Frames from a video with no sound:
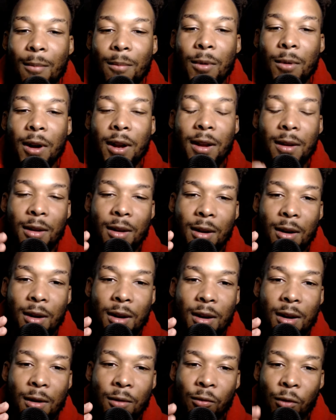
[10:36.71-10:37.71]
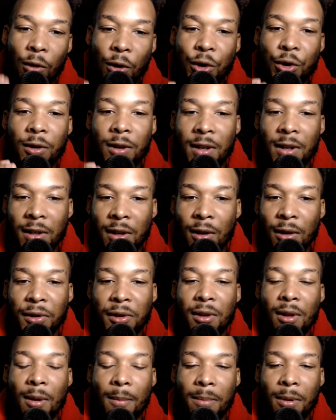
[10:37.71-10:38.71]
But Rodri is
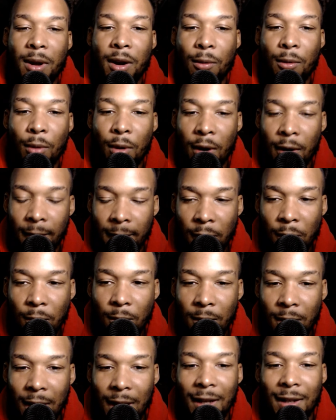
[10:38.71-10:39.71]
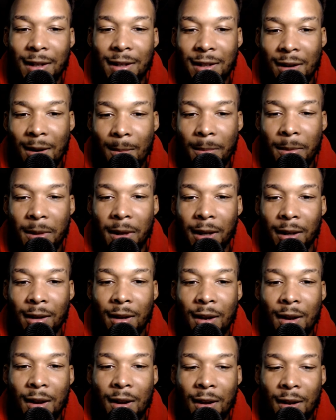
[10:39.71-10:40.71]
also the player where if you need something
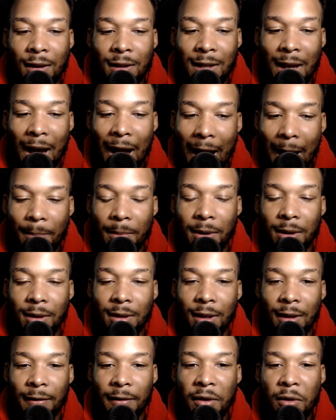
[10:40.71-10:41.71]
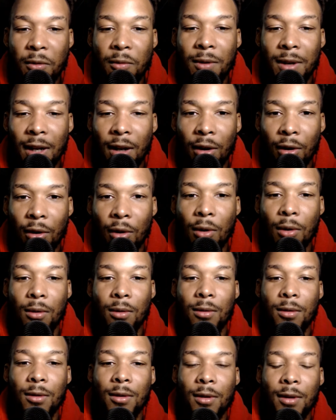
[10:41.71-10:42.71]
to happen, if you need a
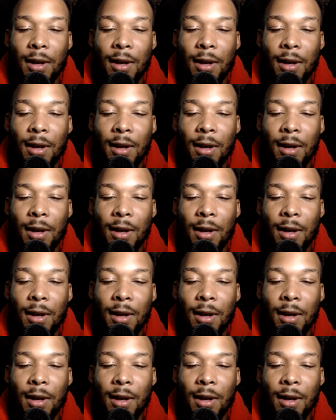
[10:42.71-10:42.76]
goal,